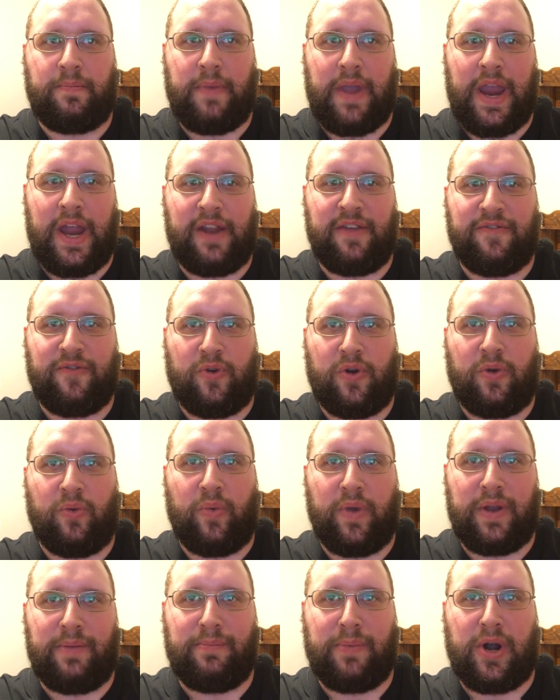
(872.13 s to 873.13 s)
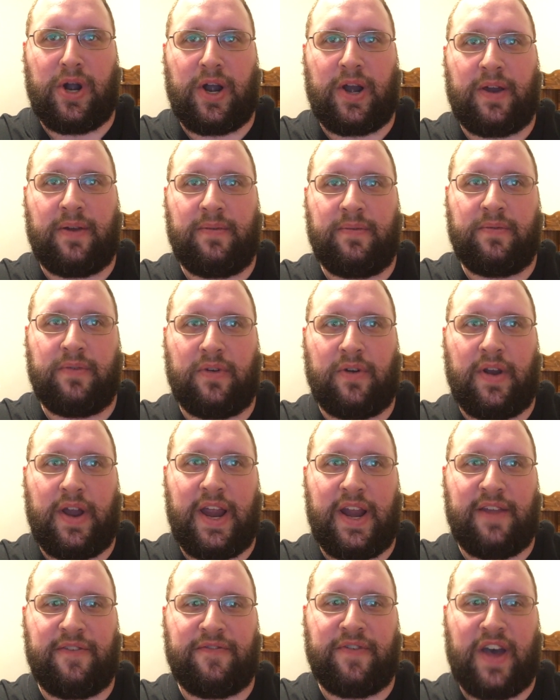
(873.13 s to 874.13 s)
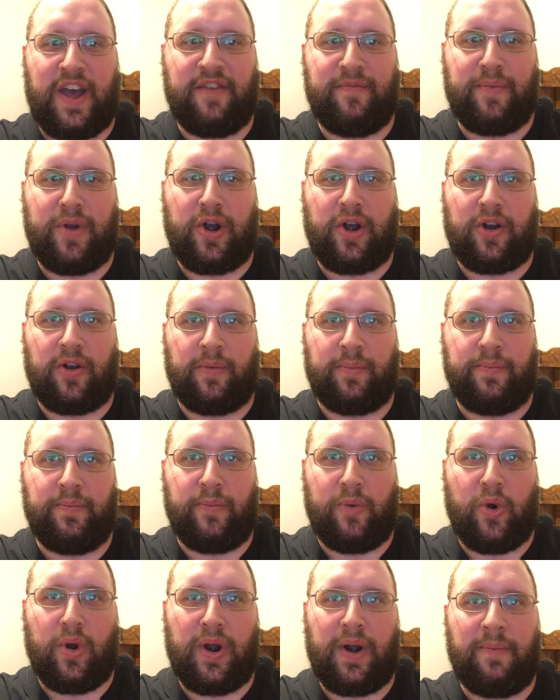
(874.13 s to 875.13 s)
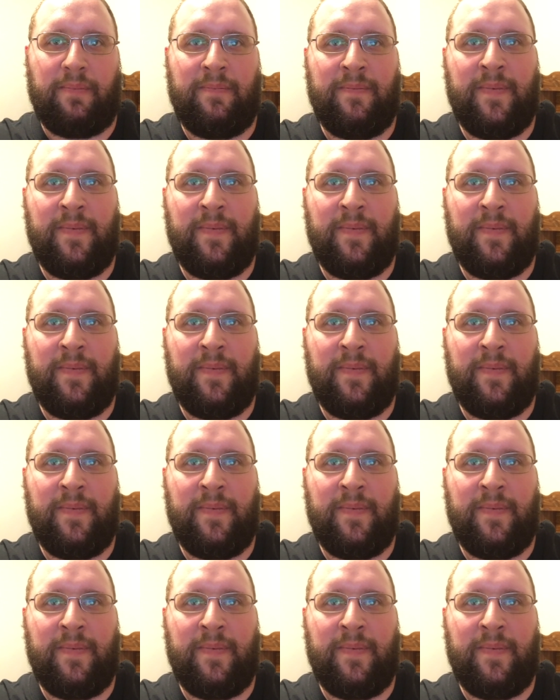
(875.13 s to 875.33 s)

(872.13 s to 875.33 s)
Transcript: 84 win mark, or 85 mark or more,